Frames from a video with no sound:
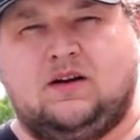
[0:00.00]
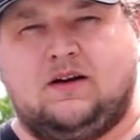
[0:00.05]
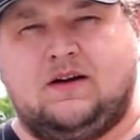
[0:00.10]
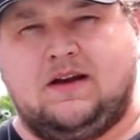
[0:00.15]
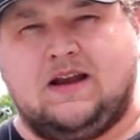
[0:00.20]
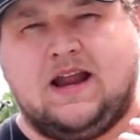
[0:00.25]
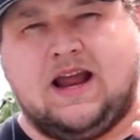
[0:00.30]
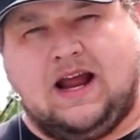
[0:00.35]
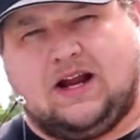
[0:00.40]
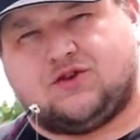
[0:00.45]

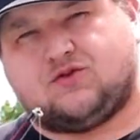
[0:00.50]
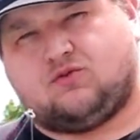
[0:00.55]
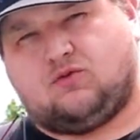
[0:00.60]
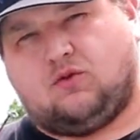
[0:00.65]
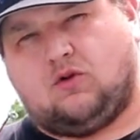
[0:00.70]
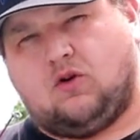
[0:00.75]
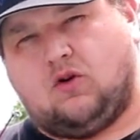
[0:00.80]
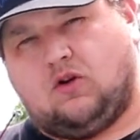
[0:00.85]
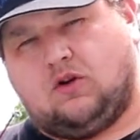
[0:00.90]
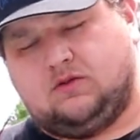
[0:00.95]

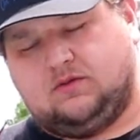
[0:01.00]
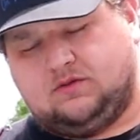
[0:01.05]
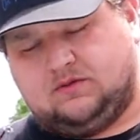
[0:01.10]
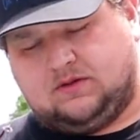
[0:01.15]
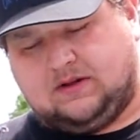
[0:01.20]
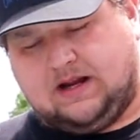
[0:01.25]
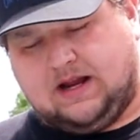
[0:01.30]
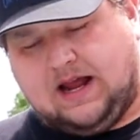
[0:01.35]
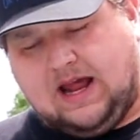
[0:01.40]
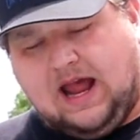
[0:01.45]
natural
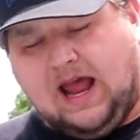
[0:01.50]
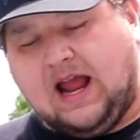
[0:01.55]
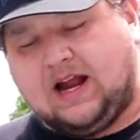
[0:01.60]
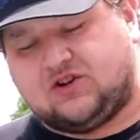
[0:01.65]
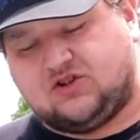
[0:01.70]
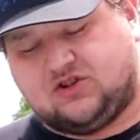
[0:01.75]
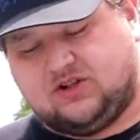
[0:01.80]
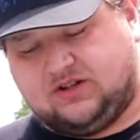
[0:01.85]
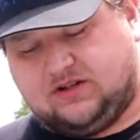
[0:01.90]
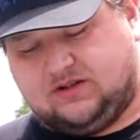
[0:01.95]

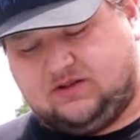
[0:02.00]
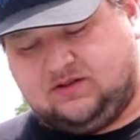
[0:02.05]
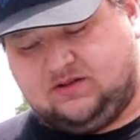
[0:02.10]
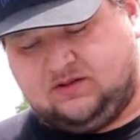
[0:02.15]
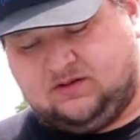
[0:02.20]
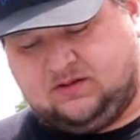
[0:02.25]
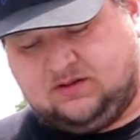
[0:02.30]
action